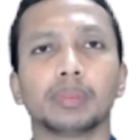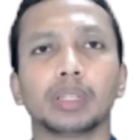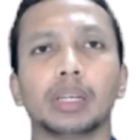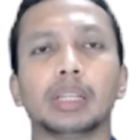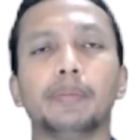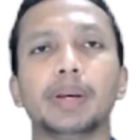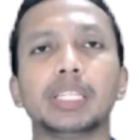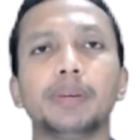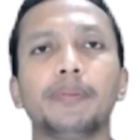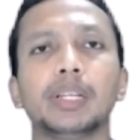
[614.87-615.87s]
The
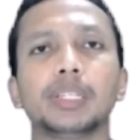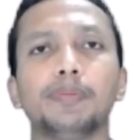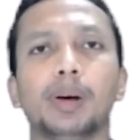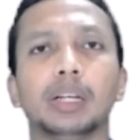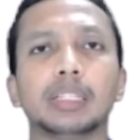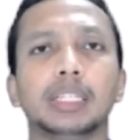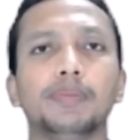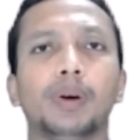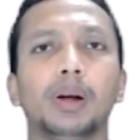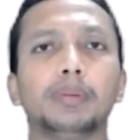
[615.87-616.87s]
basic principles
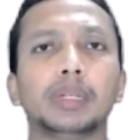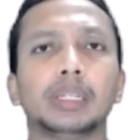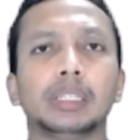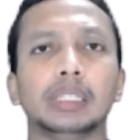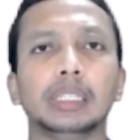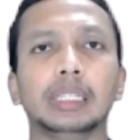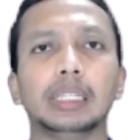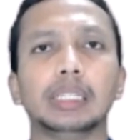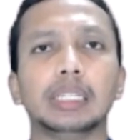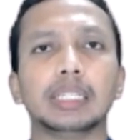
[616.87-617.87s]
involved
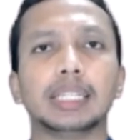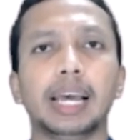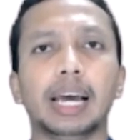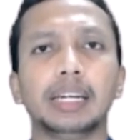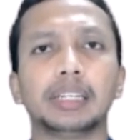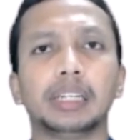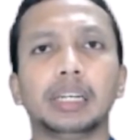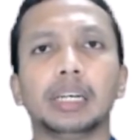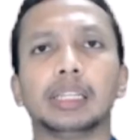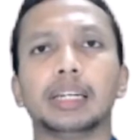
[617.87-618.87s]
is that
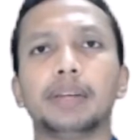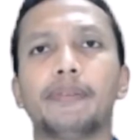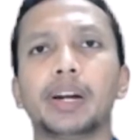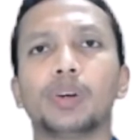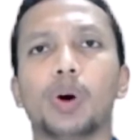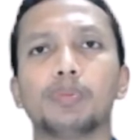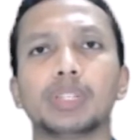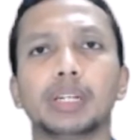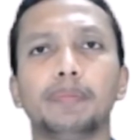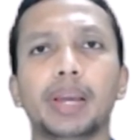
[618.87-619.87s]
the different
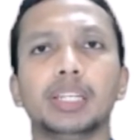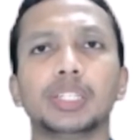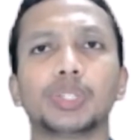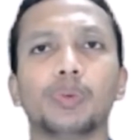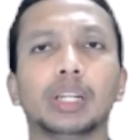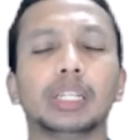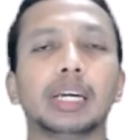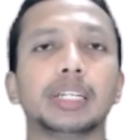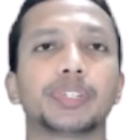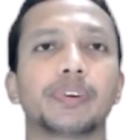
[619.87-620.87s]
objects based on
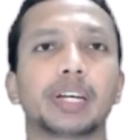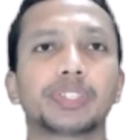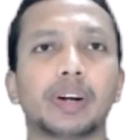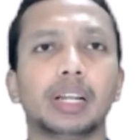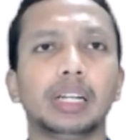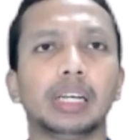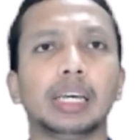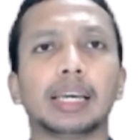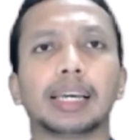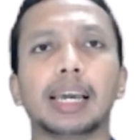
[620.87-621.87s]
their structural,
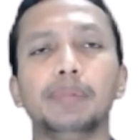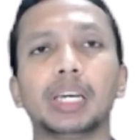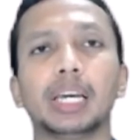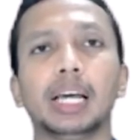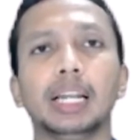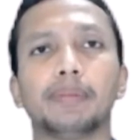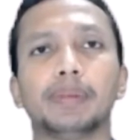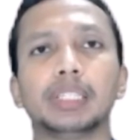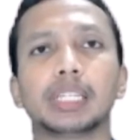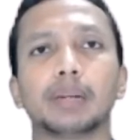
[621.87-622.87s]
chemical and
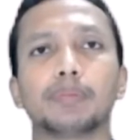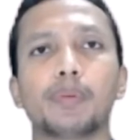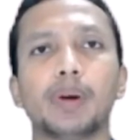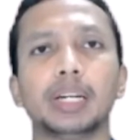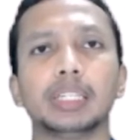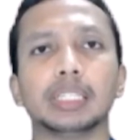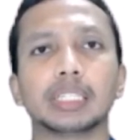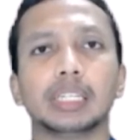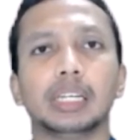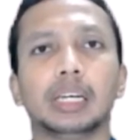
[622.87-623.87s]
physical properties
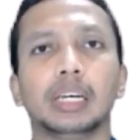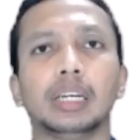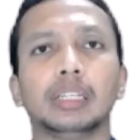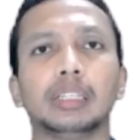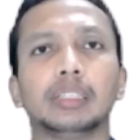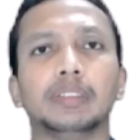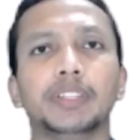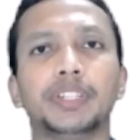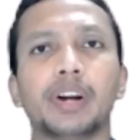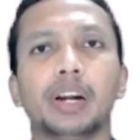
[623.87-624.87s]

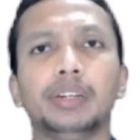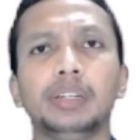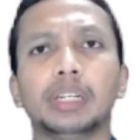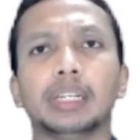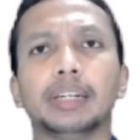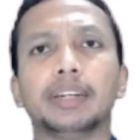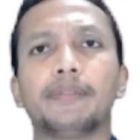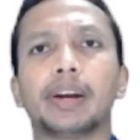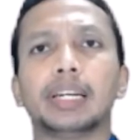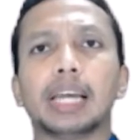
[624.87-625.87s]
return
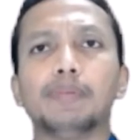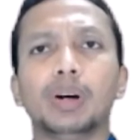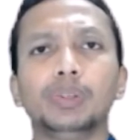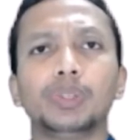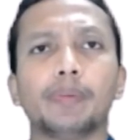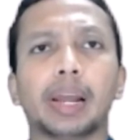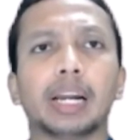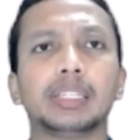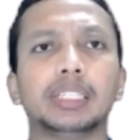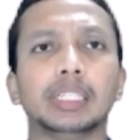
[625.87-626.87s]
different amount of
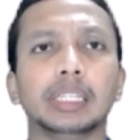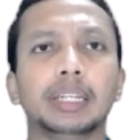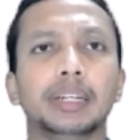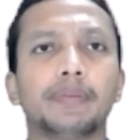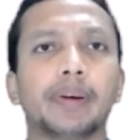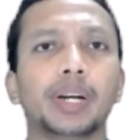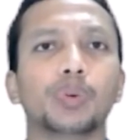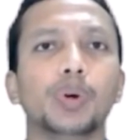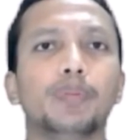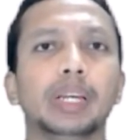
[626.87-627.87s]
energy in different
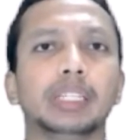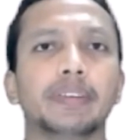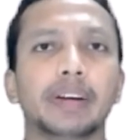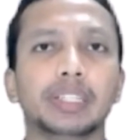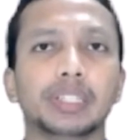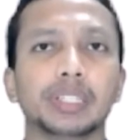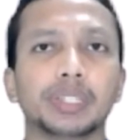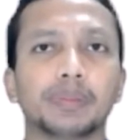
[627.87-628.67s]
wavelength ranges